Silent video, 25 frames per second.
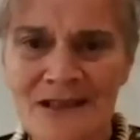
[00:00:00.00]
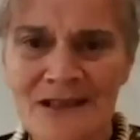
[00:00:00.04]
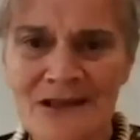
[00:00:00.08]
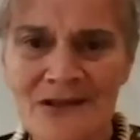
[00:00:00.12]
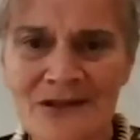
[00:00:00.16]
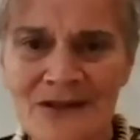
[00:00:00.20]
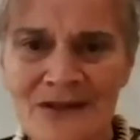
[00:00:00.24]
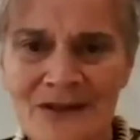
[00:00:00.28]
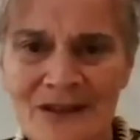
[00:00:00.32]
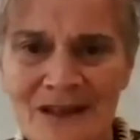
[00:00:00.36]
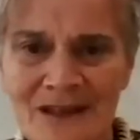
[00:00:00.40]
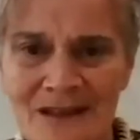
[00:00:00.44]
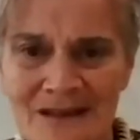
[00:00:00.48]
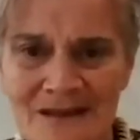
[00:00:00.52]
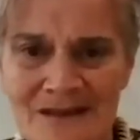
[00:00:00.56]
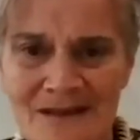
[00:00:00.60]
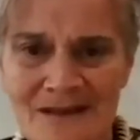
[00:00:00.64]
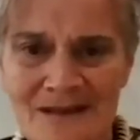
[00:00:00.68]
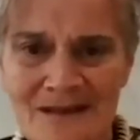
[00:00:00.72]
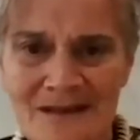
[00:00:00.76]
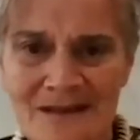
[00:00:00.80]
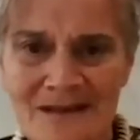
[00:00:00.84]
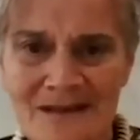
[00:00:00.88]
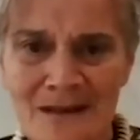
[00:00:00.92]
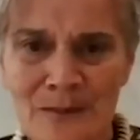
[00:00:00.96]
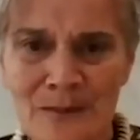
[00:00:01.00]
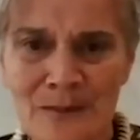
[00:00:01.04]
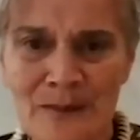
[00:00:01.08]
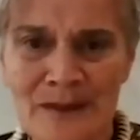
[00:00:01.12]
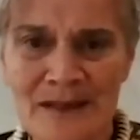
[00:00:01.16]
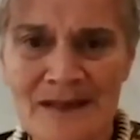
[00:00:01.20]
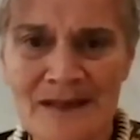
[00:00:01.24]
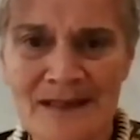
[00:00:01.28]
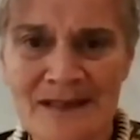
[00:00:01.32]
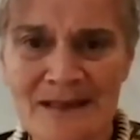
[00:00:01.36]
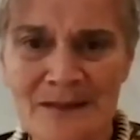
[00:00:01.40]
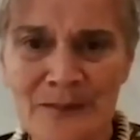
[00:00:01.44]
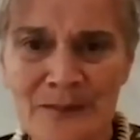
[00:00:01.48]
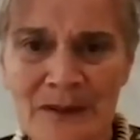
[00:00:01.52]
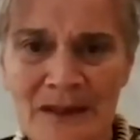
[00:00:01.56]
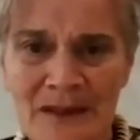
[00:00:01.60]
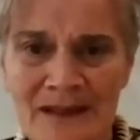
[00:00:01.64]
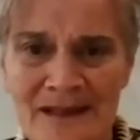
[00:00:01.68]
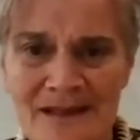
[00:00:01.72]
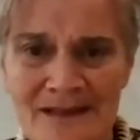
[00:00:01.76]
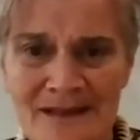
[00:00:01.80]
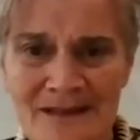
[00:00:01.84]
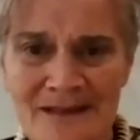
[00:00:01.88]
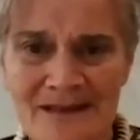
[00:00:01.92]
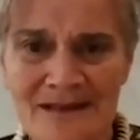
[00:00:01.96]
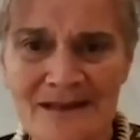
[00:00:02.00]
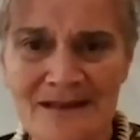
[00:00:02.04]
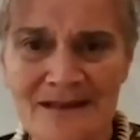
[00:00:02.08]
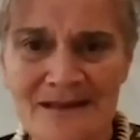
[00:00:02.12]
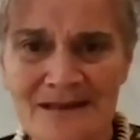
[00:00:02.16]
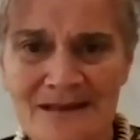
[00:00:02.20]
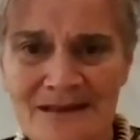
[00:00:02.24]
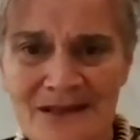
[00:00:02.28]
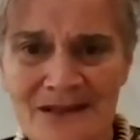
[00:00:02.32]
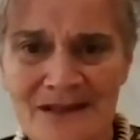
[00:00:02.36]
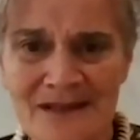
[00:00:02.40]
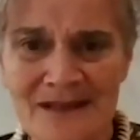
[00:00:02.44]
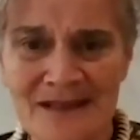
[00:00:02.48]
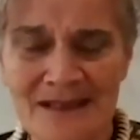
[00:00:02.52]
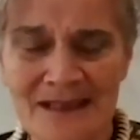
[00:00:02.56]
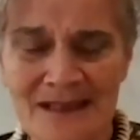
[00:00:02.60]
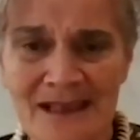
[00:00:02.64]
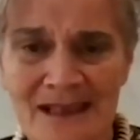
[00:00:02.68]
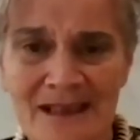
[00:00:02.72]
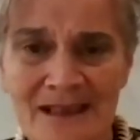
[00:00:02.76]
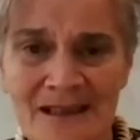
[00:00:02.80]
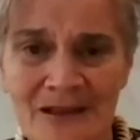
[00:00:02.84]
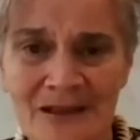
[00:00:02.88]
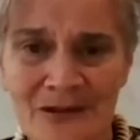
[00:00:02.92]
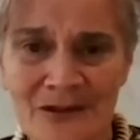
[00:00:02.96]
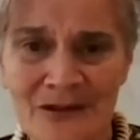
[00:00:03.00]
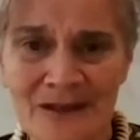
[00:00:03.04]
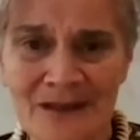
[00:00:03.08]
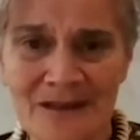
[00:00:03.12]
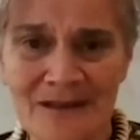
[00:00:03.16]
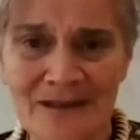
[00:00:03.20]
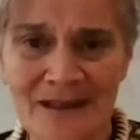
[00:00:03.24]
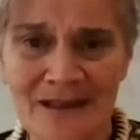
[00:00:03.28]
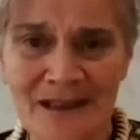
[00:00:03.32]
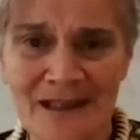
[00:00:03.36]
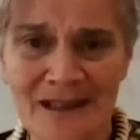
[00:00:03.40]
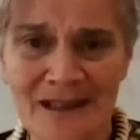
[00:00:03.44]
do you think is the best place to start learning the